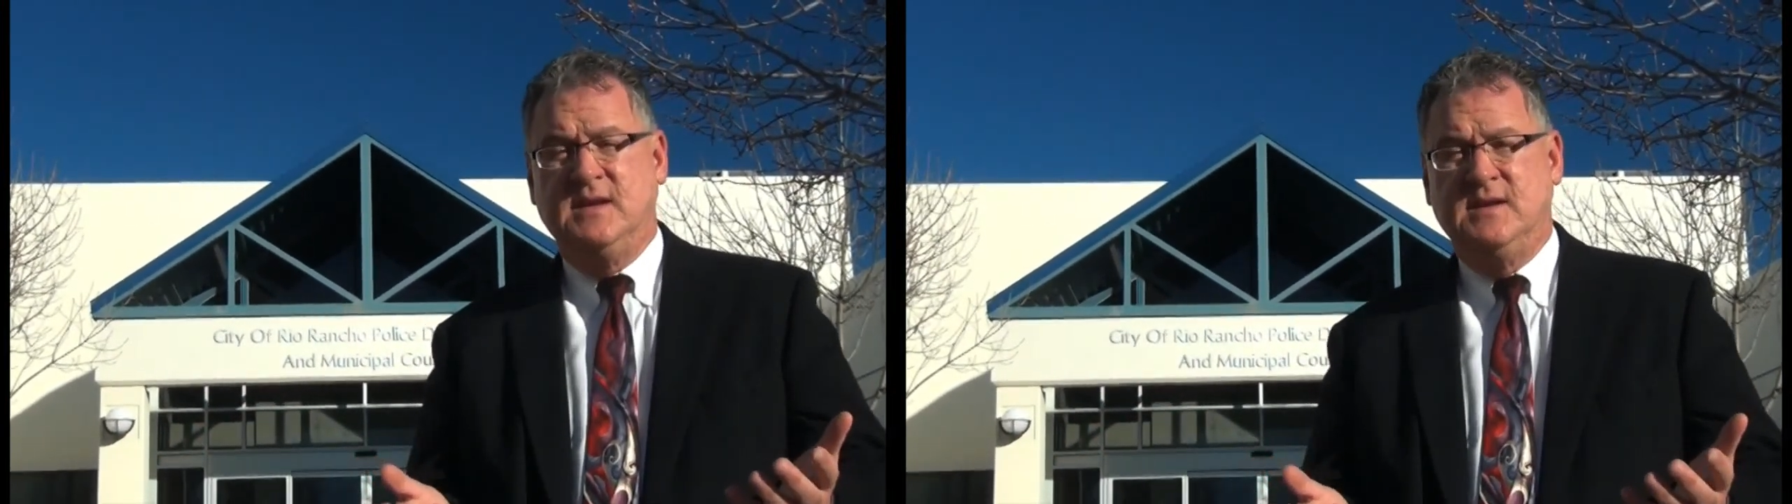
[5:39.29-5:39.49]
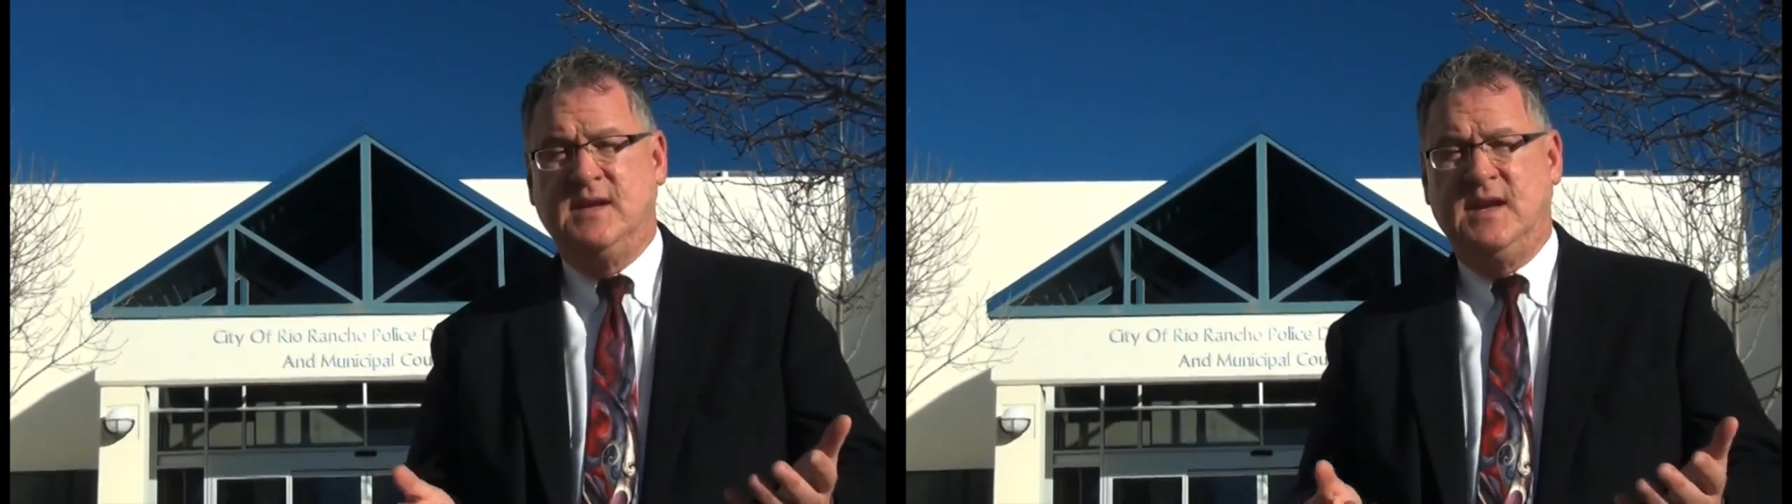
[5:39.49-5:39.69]

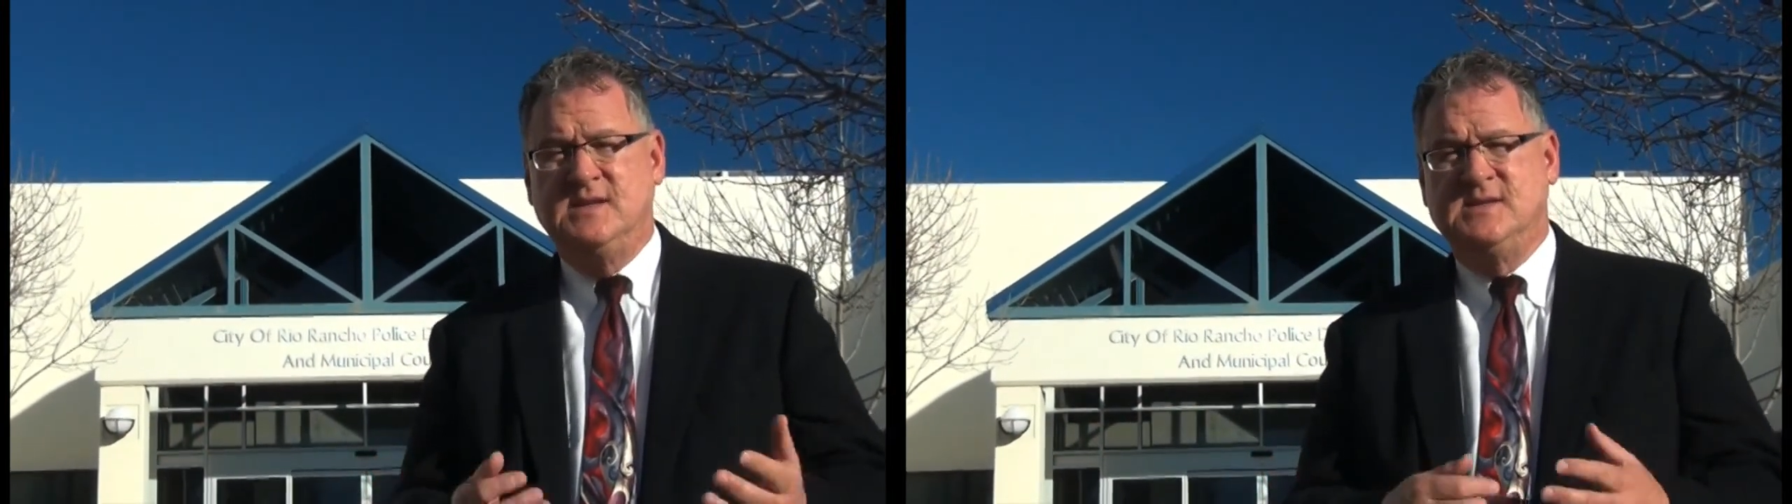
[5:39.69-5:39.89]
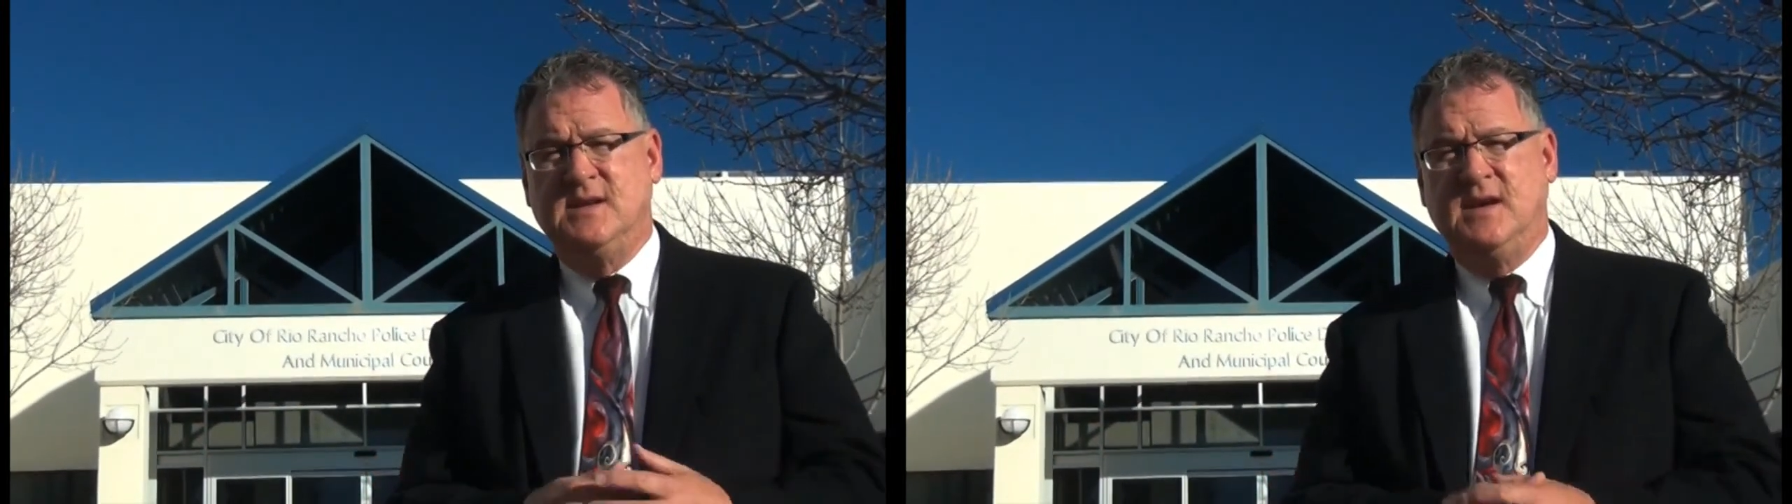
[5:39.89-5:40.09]
It
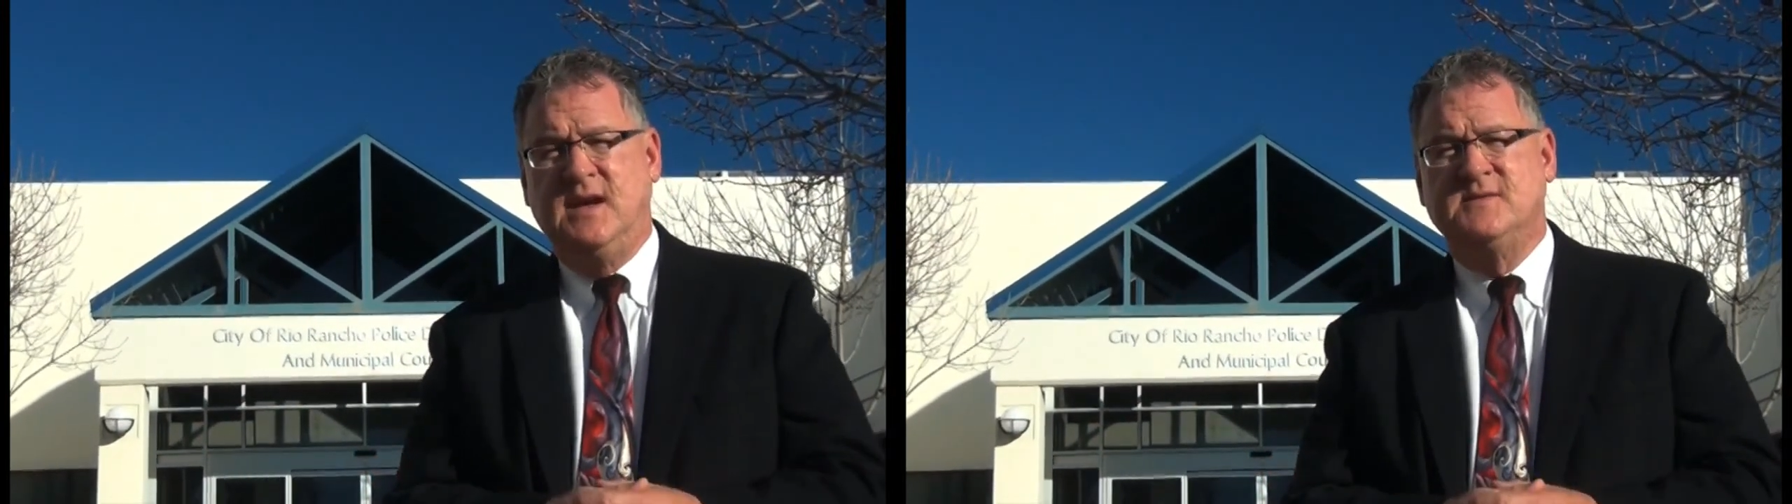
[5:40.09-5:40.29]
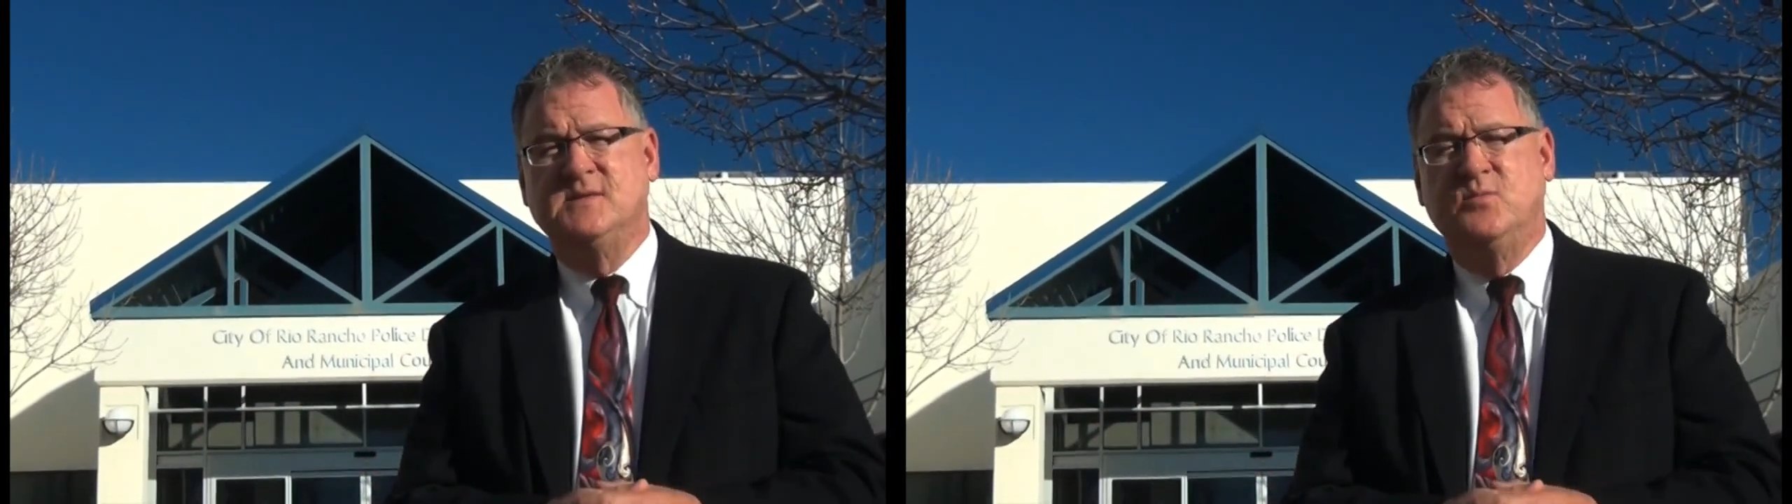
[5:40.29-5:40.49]
indicates that I have